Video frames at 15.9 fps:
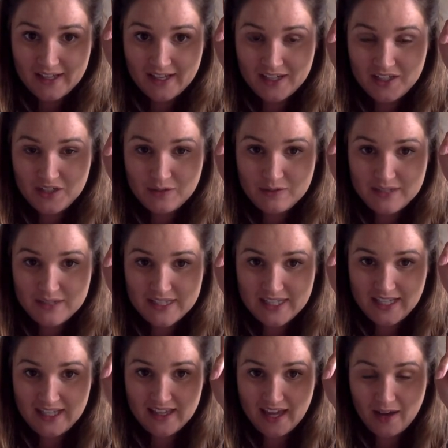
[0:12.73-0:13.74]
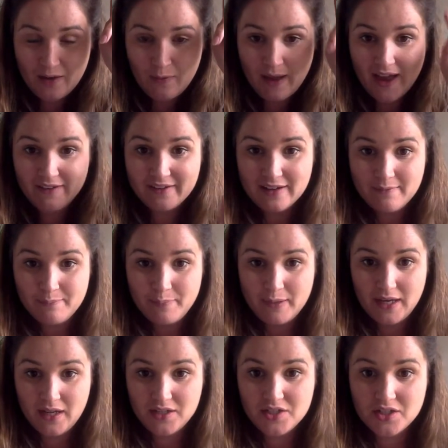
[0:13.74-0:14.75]
Can you see they're wearing
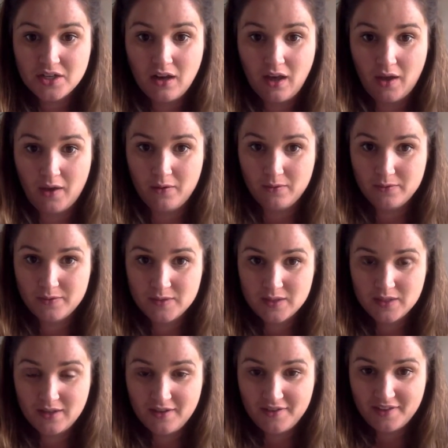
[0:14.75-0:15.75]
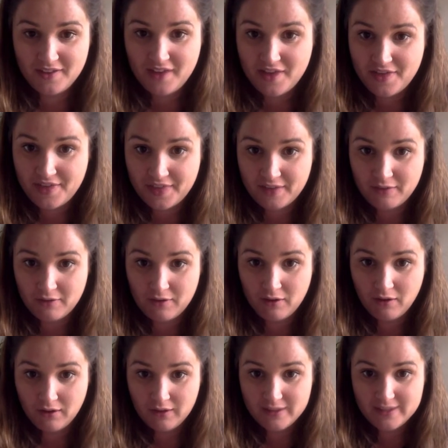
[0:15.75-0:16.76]
beach clothes? I think they think they're on
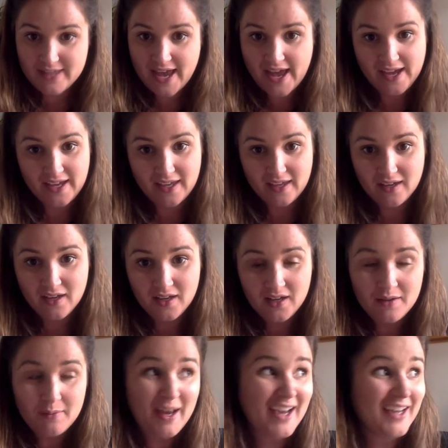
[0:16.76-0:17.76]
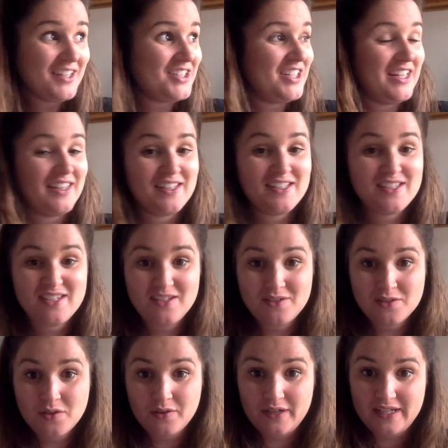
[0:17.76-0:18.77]
holiday. Actually, the
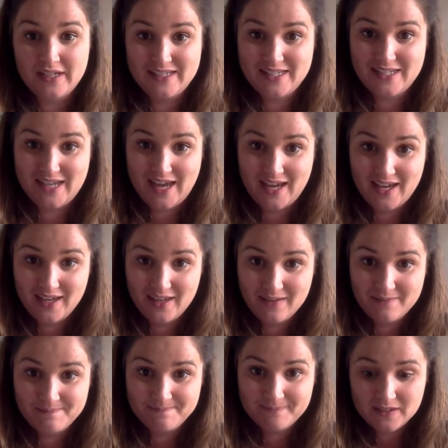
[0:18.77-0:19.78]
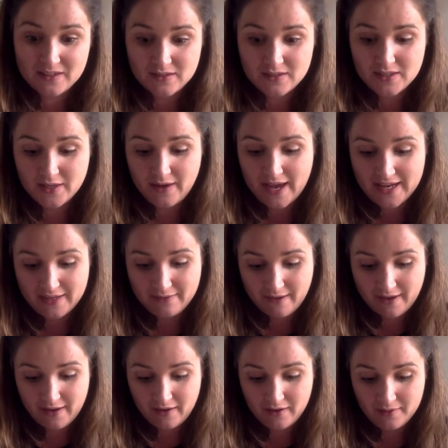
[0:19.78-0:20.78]
sun's gone in today. So
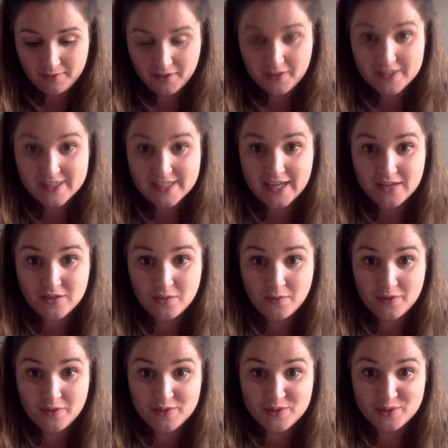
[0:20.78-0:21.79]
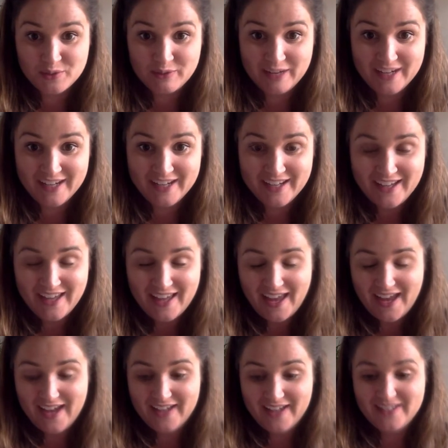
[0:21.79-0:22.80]
anyway, I'm going to get on with the story
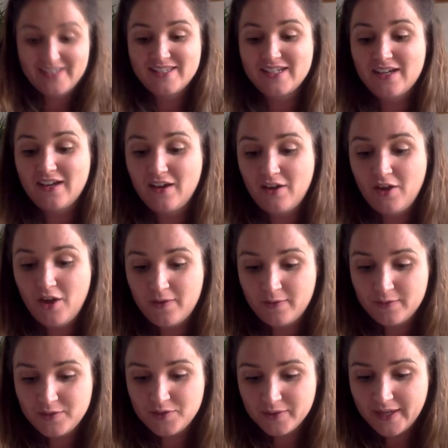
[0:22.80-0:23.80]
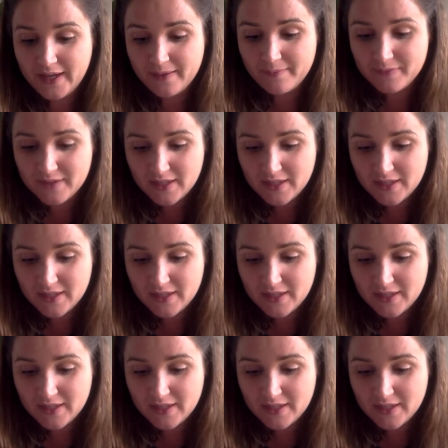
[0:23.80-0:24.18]
and I hope you enjoy it.